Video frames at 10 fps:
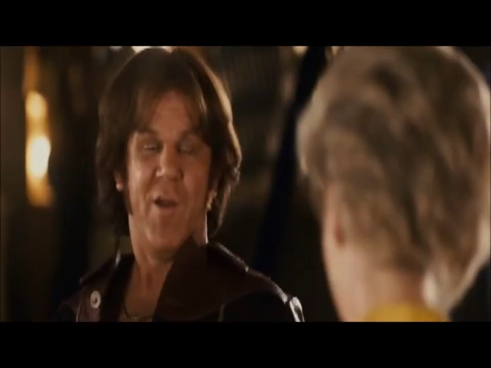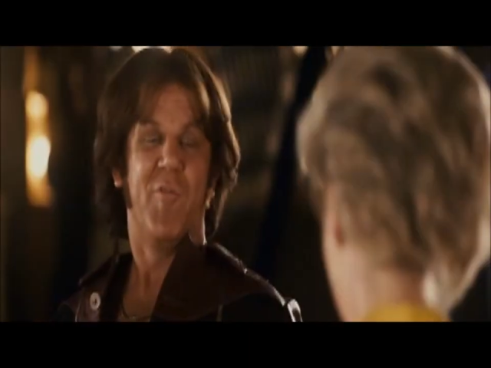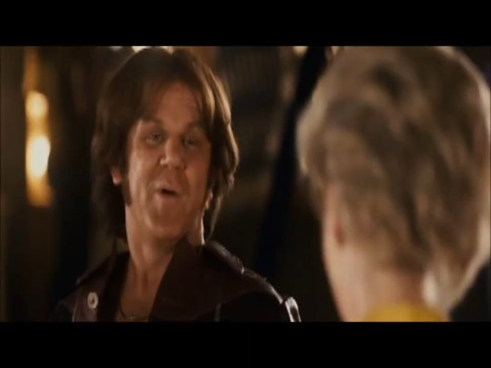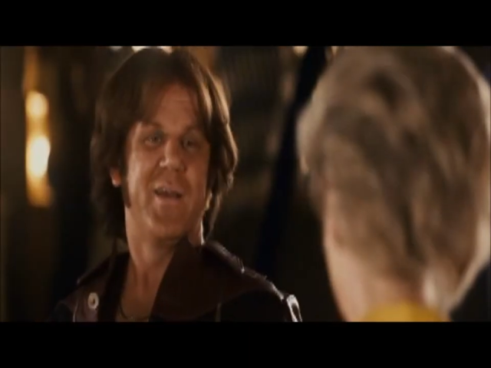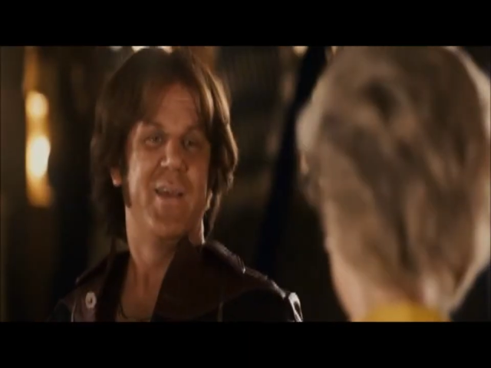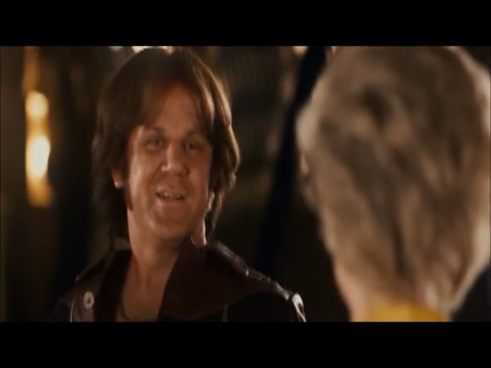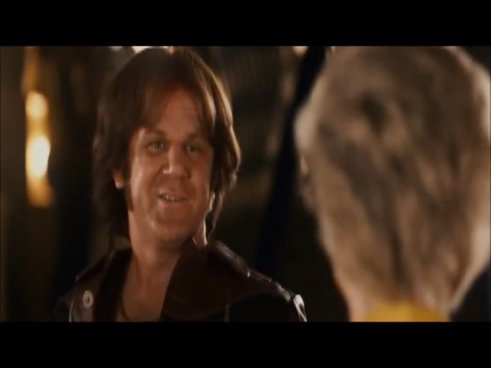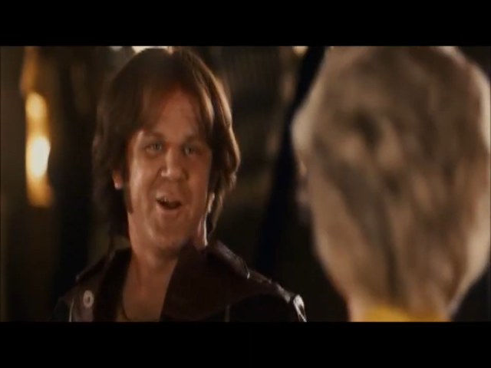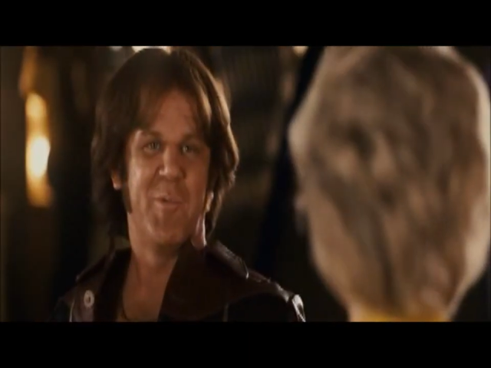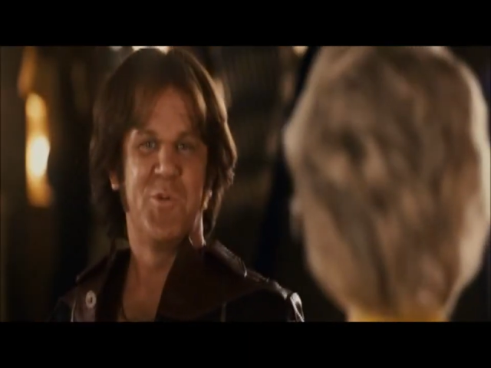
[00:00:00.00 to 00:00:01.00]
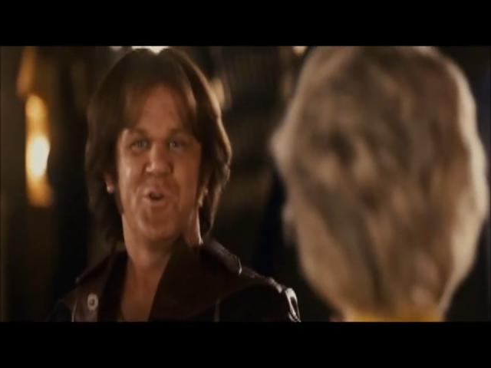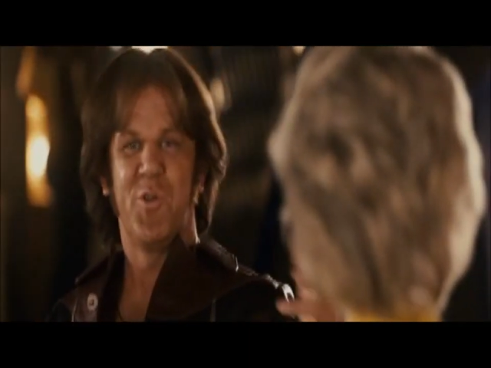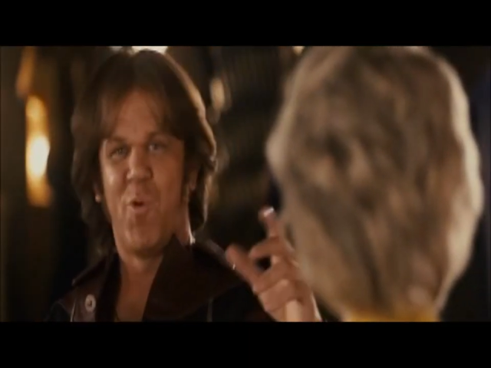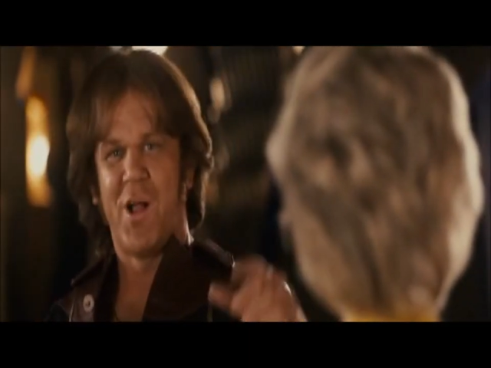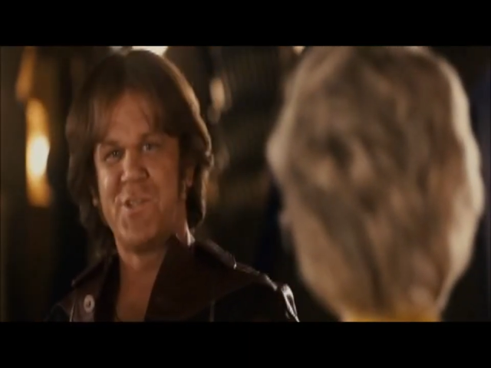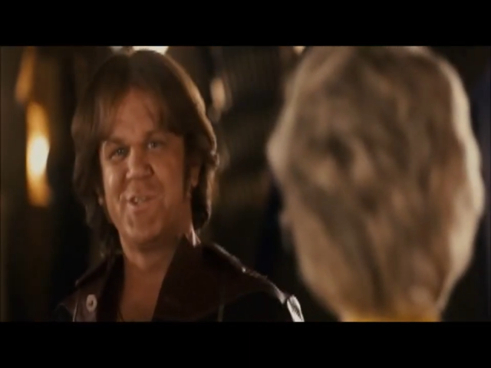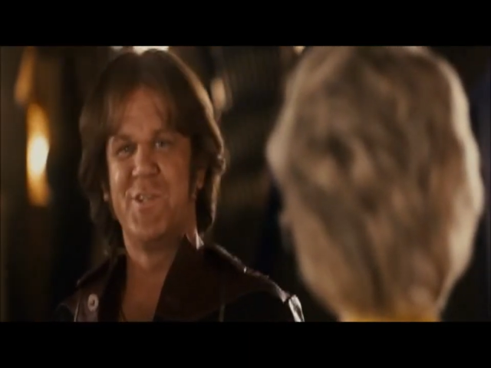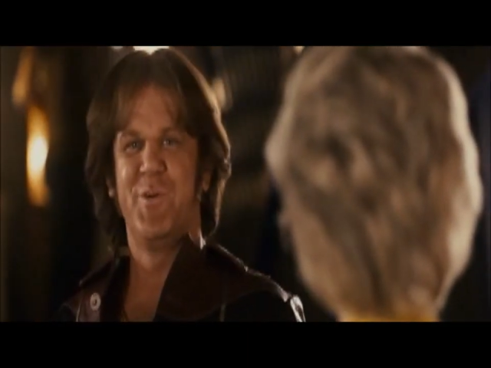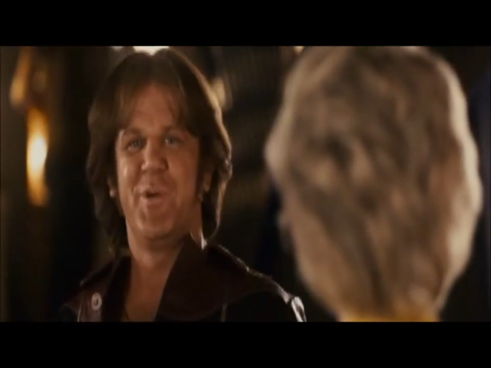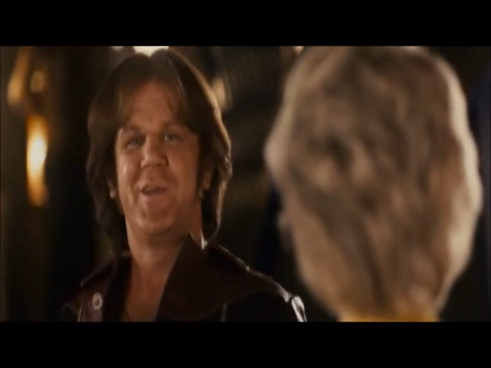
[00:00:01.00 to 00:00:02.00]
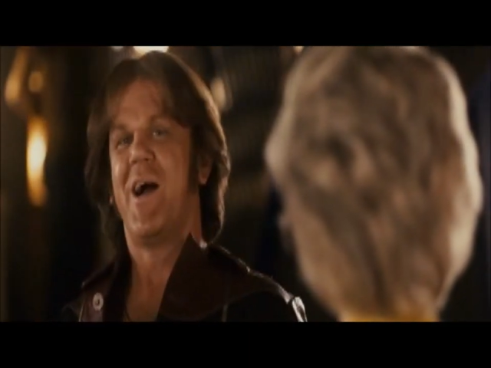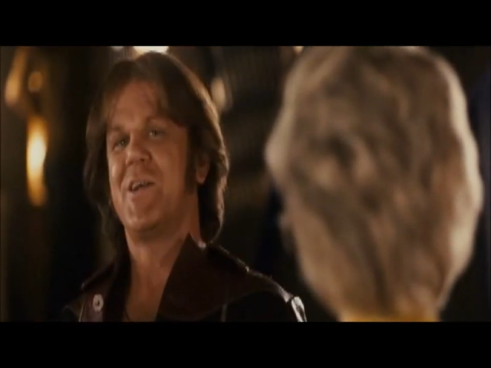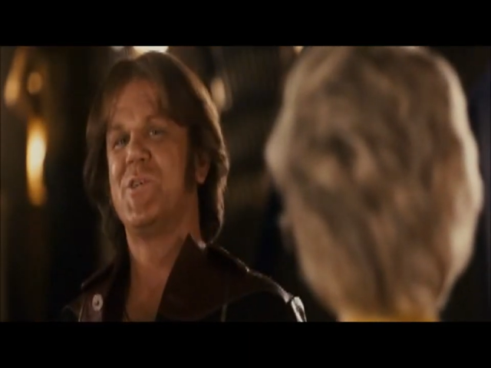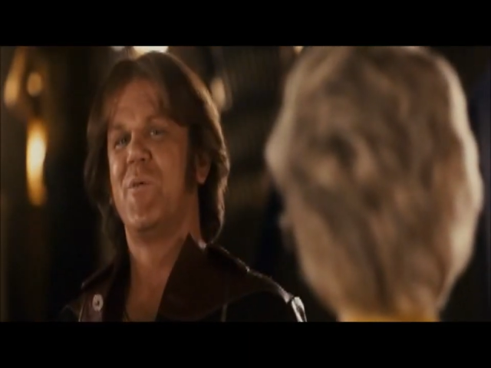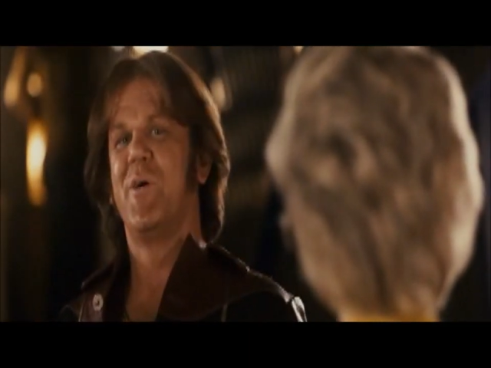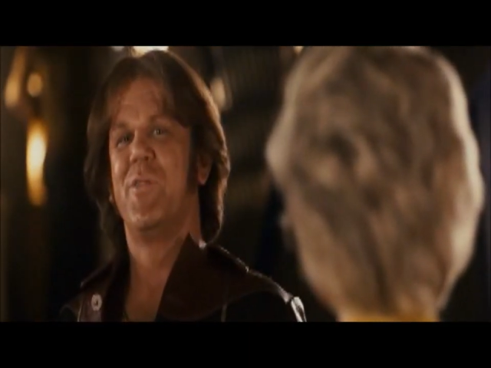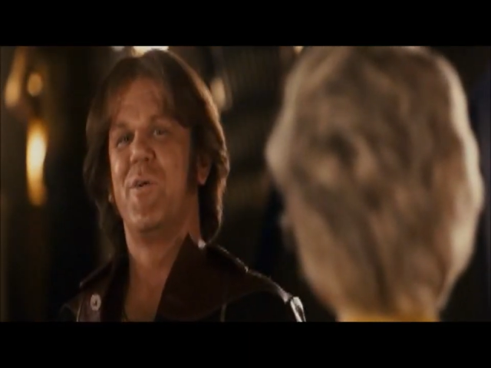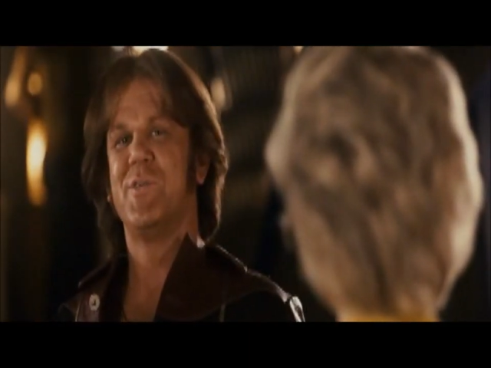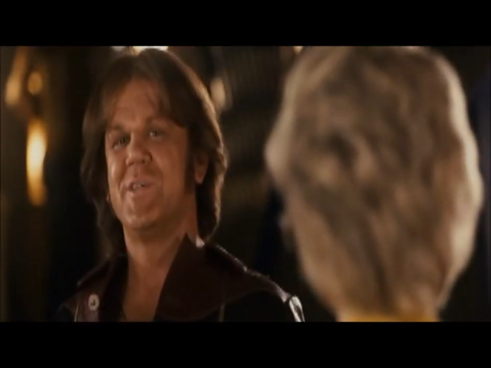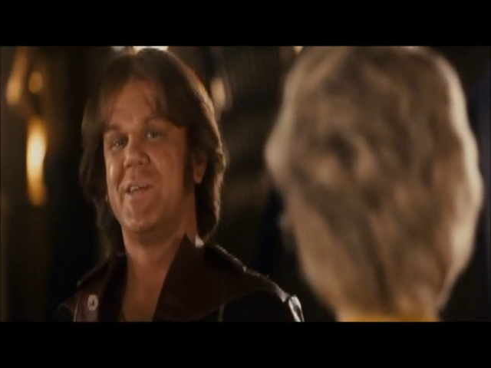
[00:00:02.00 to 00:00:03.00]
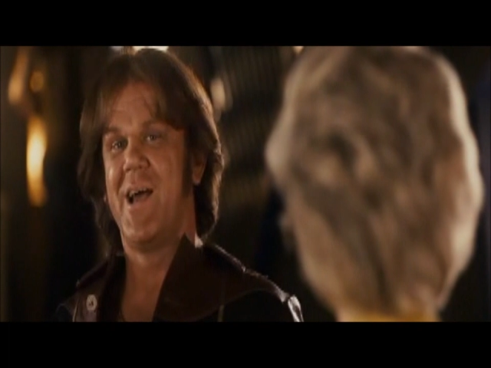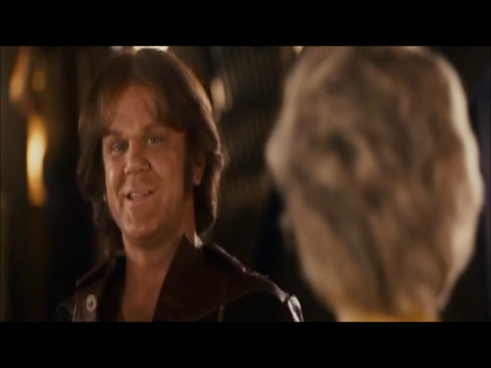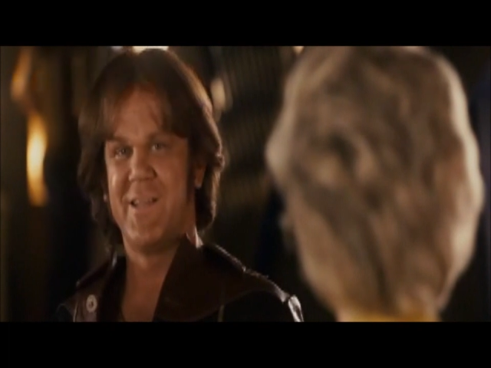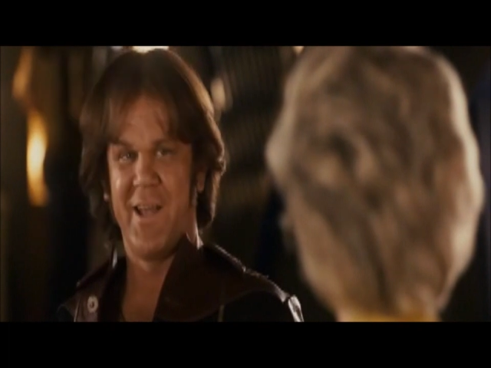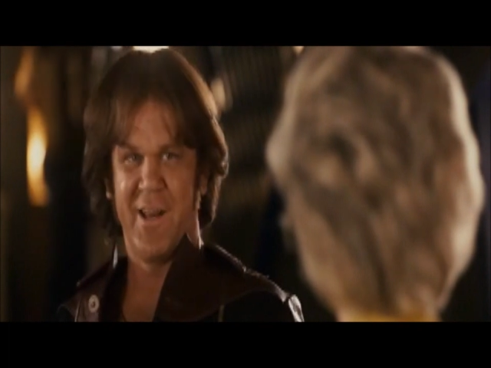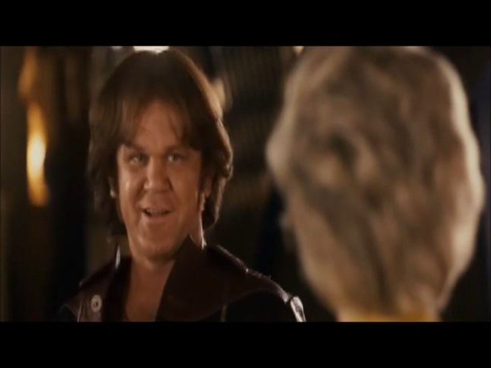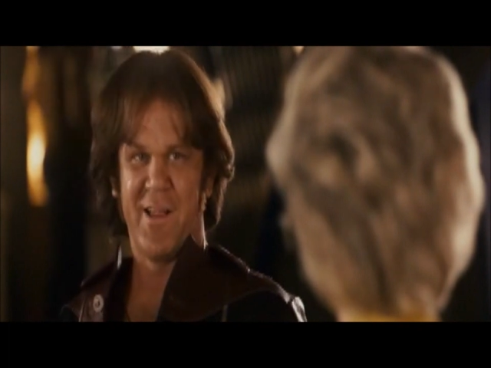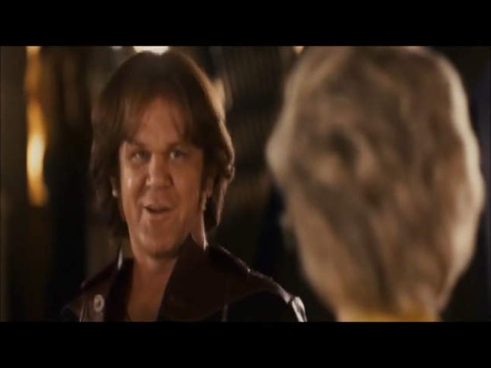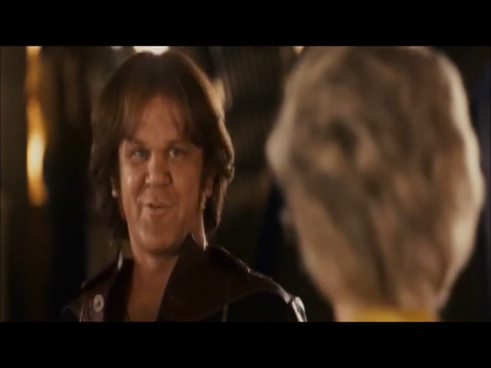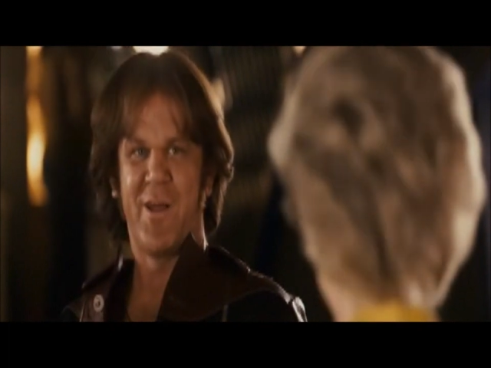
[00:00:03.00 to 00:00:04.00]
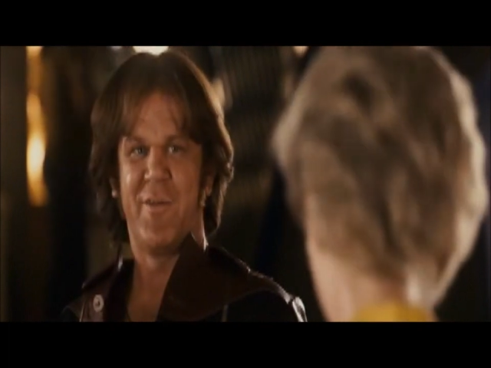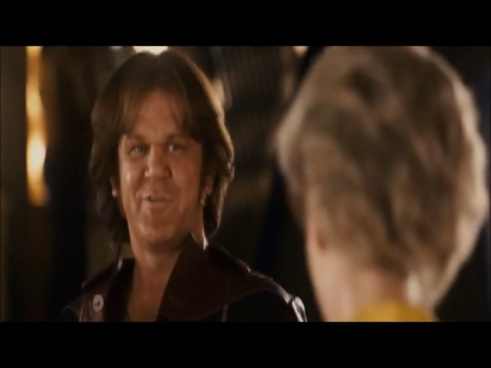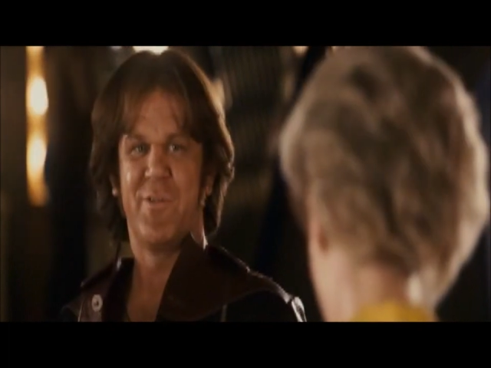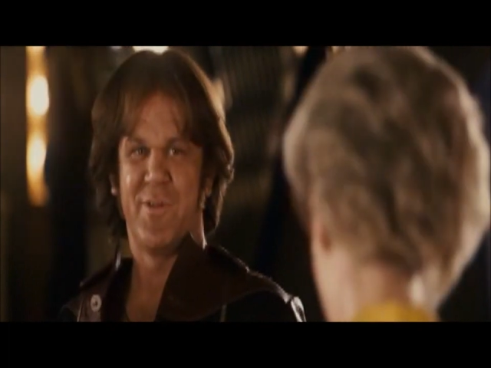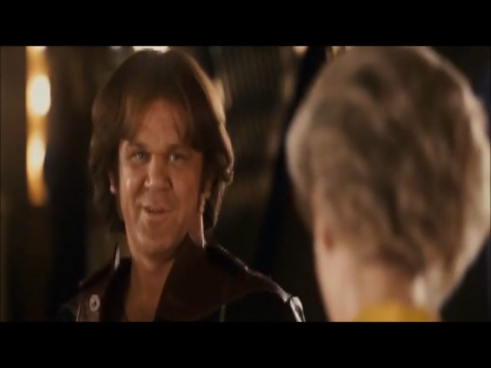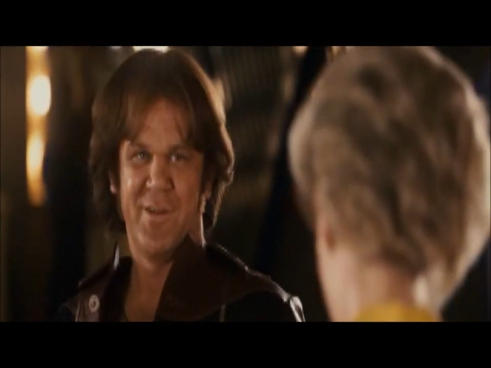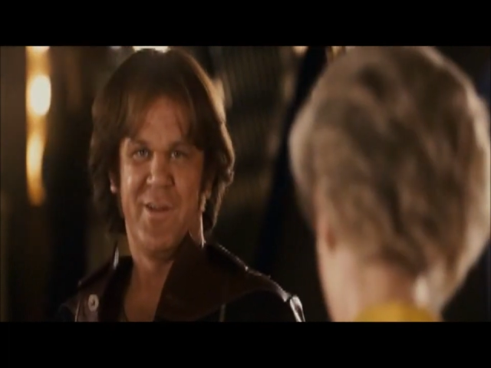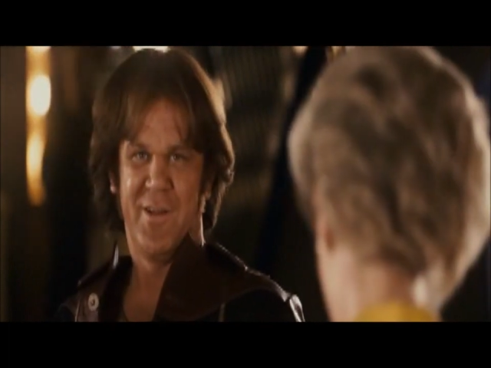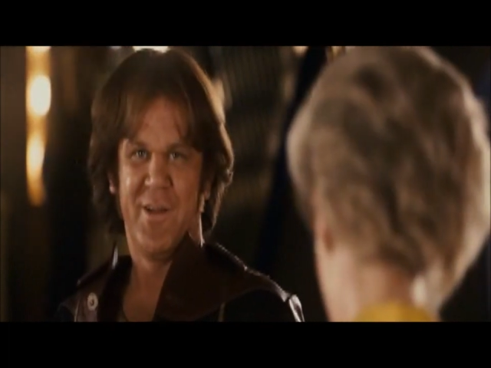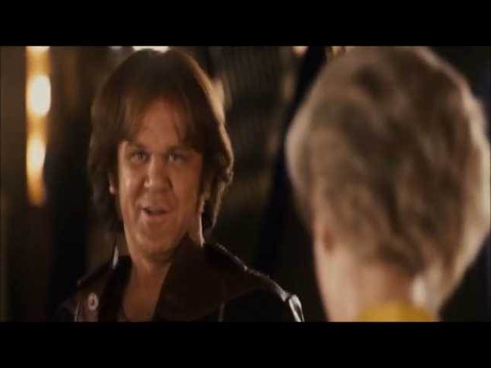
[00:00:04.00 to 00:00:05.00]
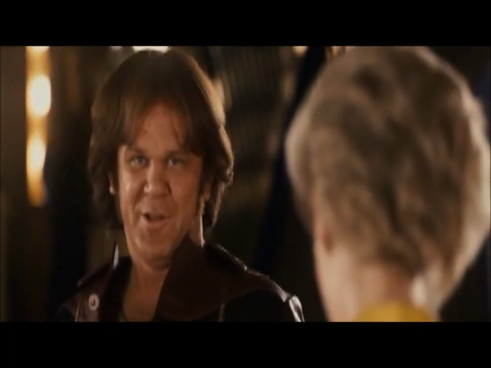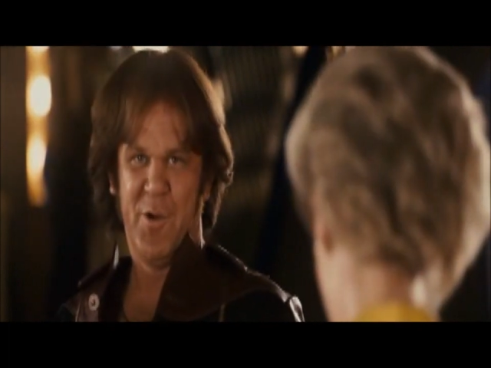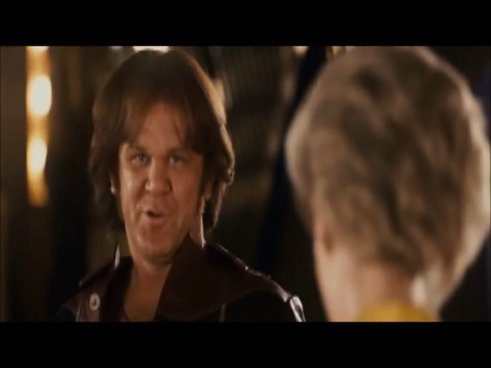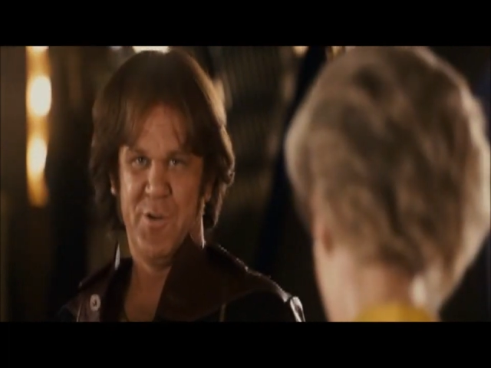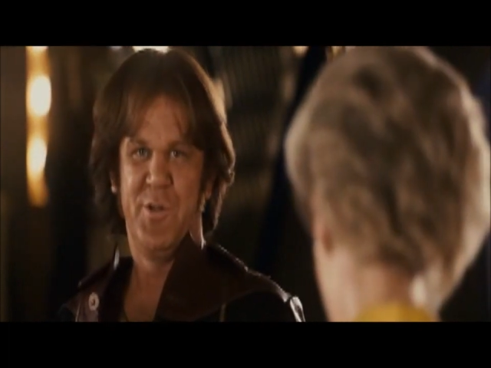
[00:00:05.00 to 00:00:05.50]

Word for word: wherever my kids are, I'm sure they're watching the Dewey Cox Show on Thursday nights at 8 o'clock, right after the local